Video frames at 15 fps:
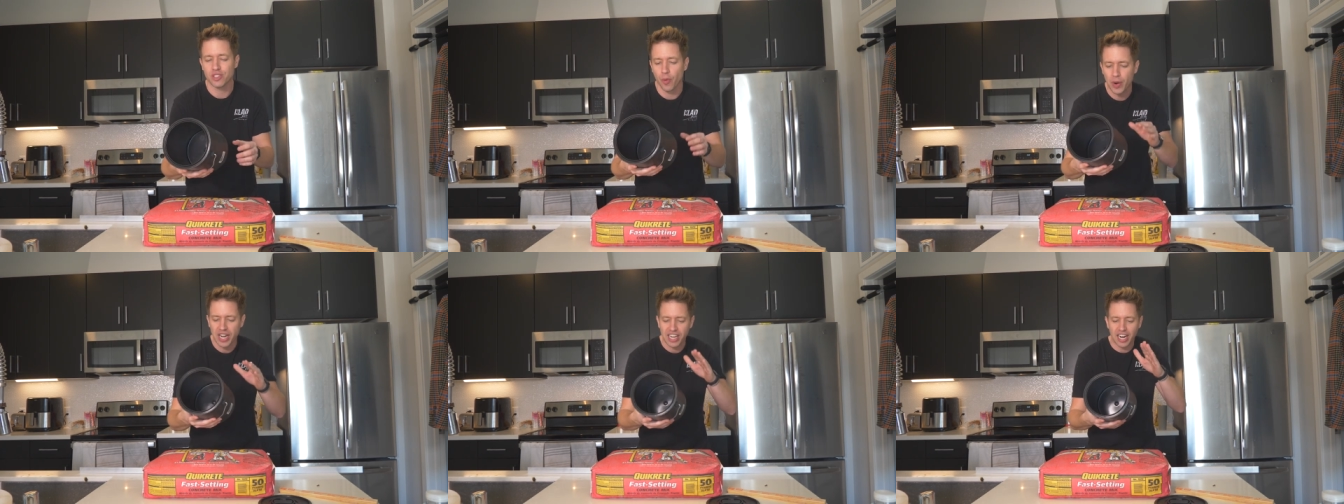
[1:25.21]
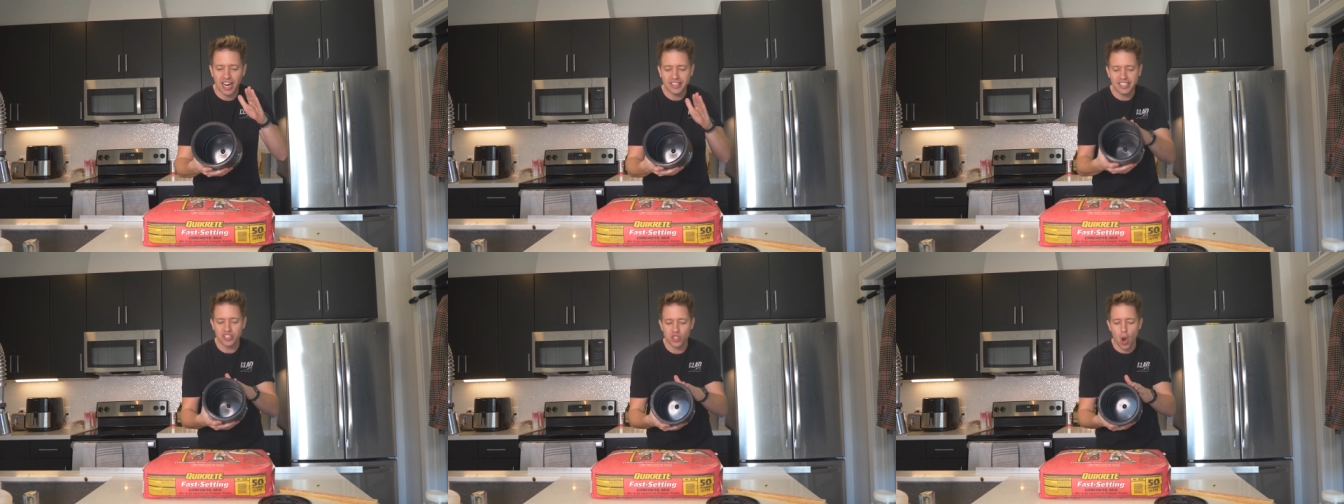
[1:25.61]
So we're gonna
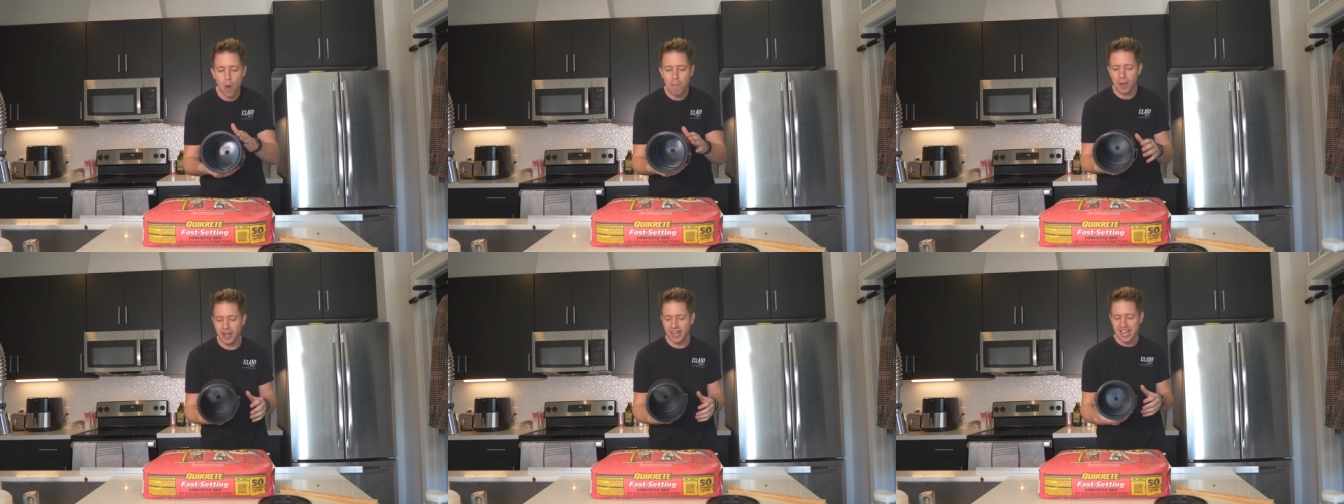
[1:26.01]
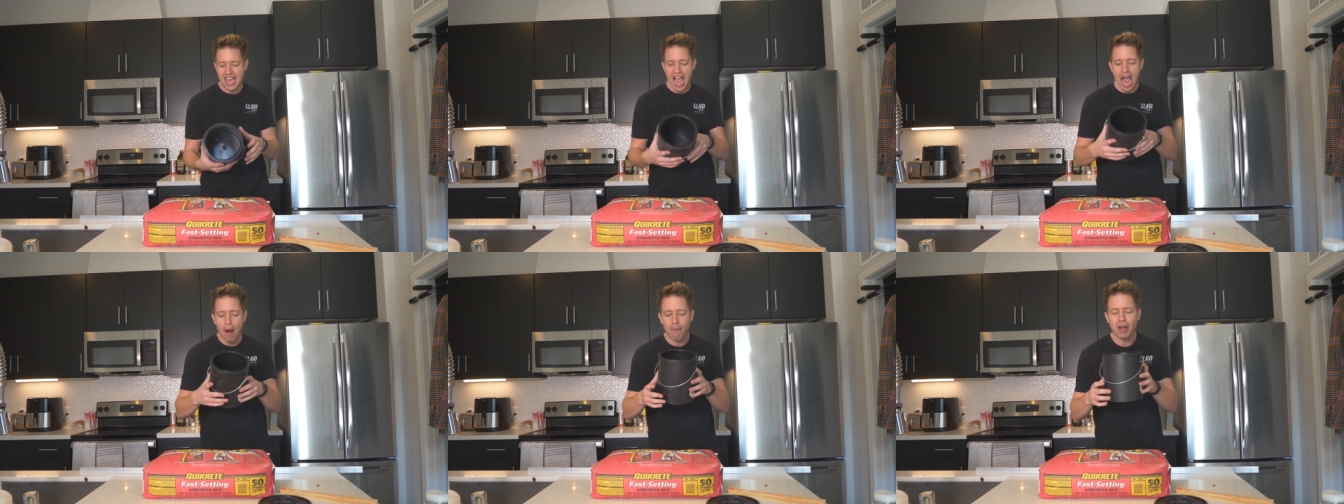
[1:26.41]
cut this open,
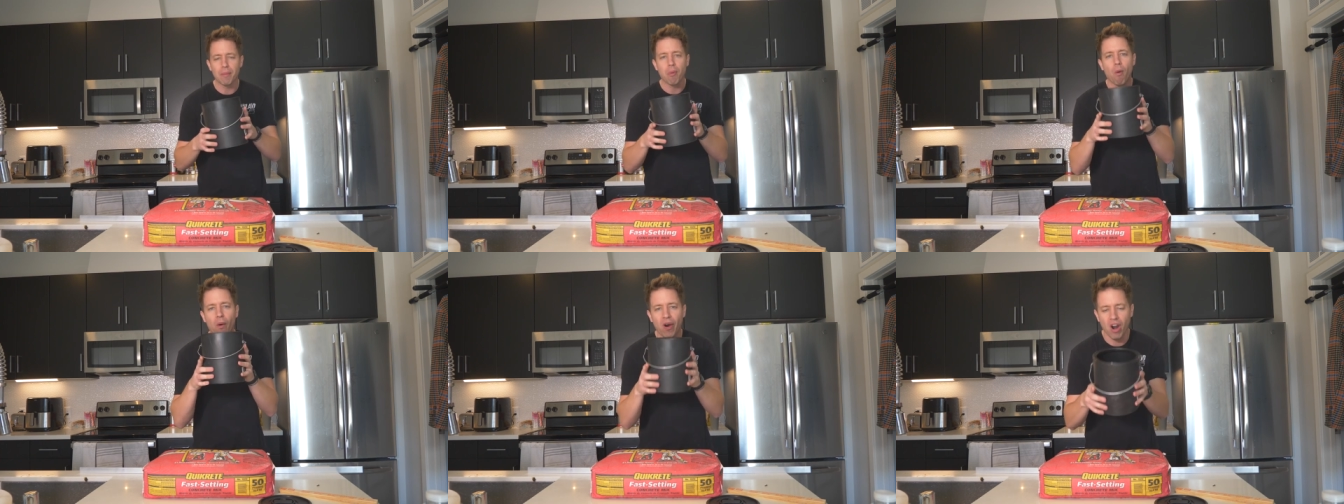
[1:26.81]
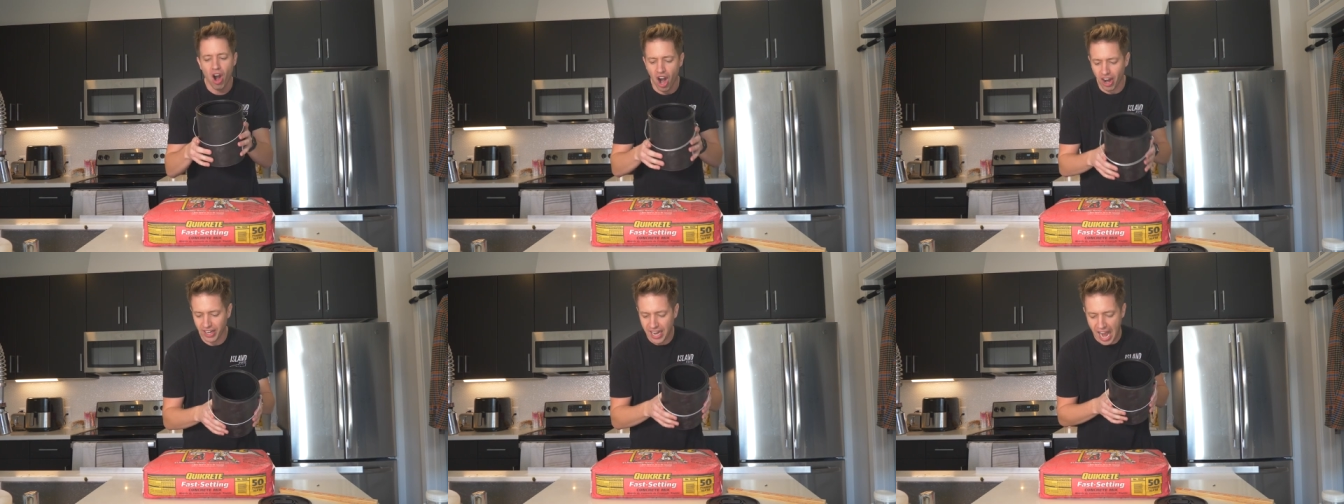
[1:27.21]
and we're gonna pour
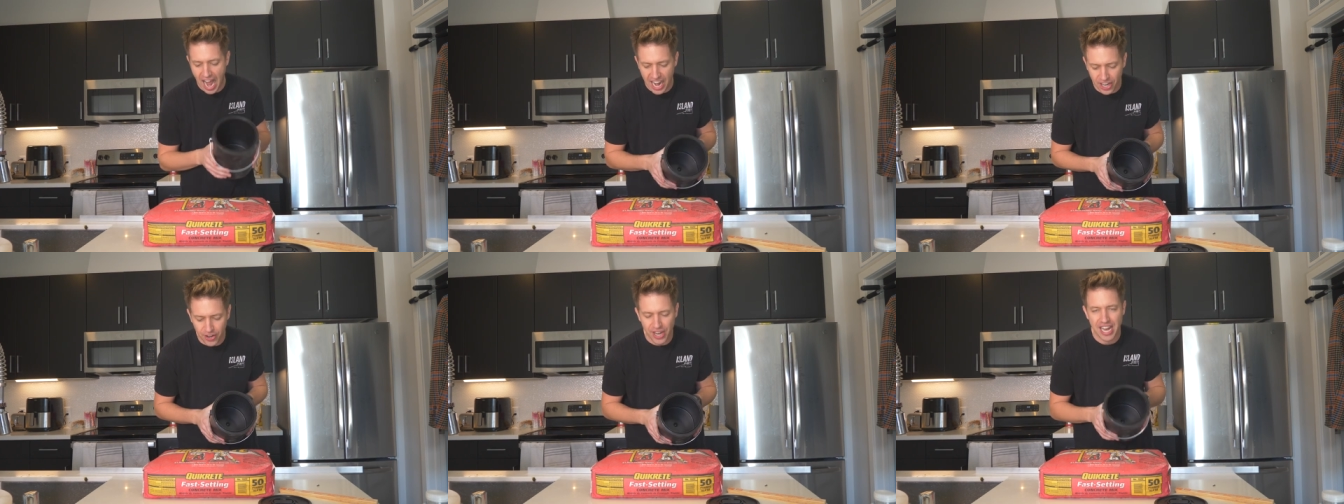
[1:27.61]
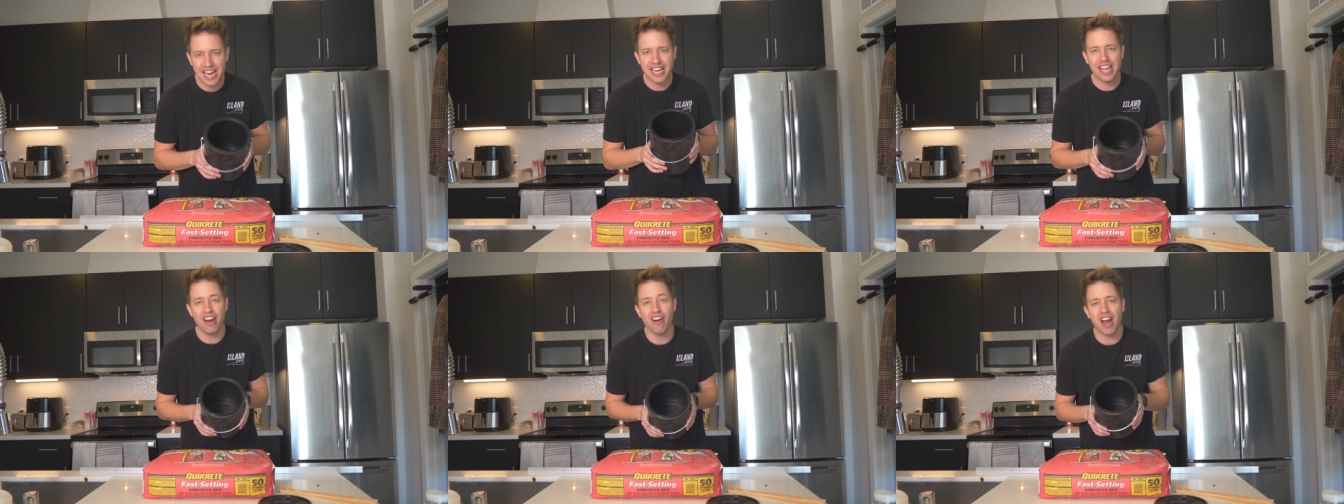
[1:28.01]
our concrete
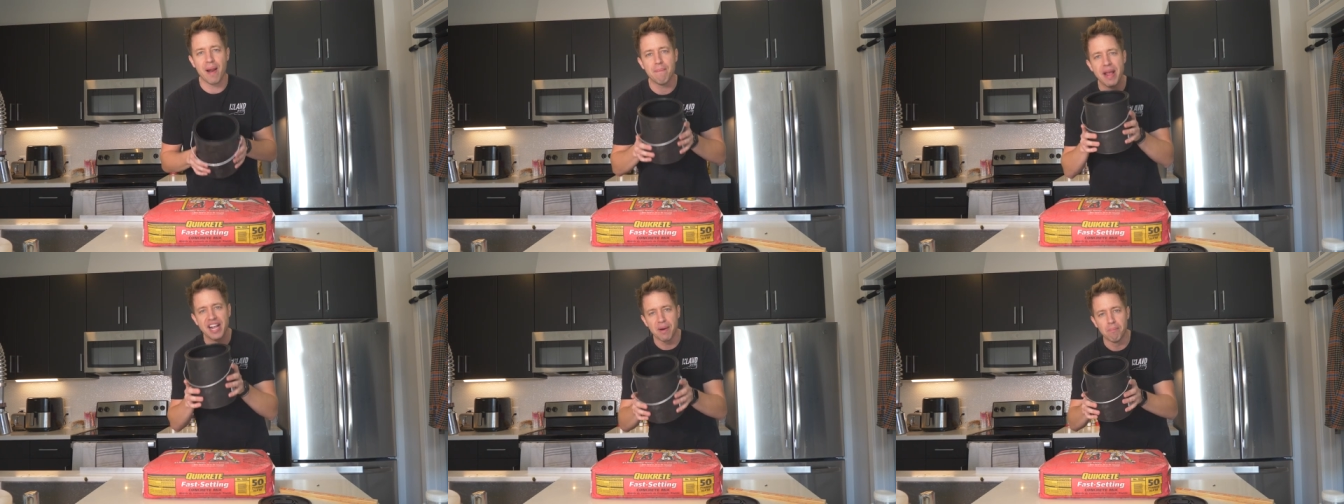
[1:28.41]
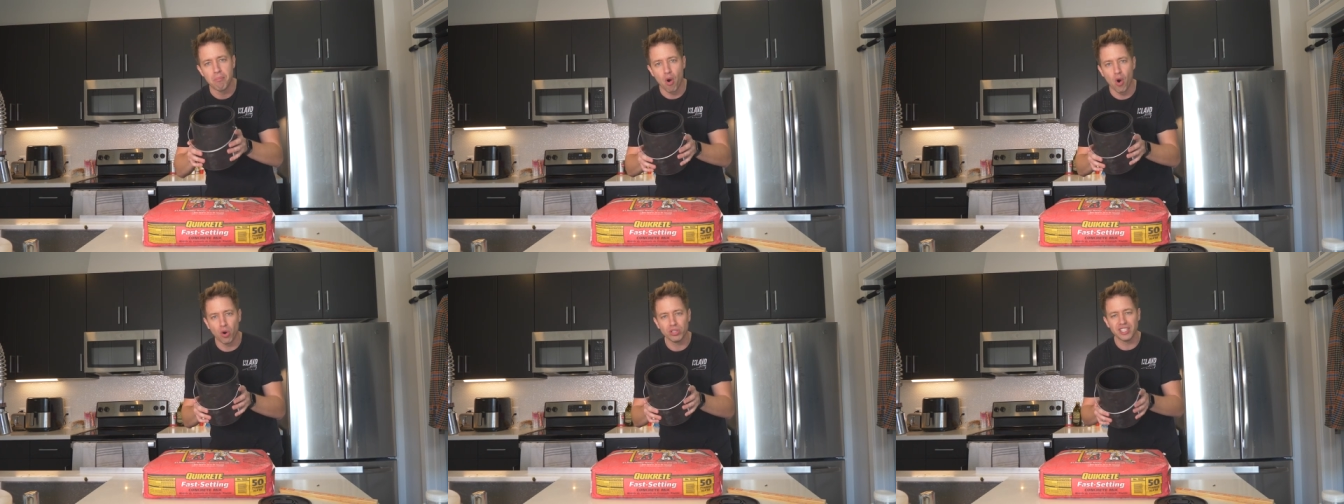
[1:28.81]
in here and make a
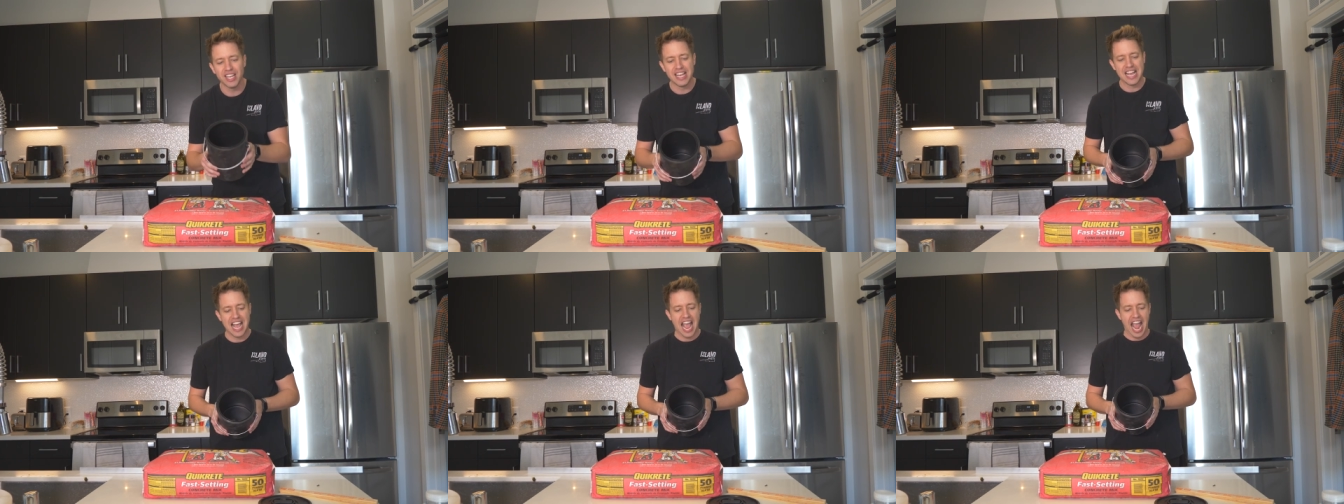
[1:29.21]
mold.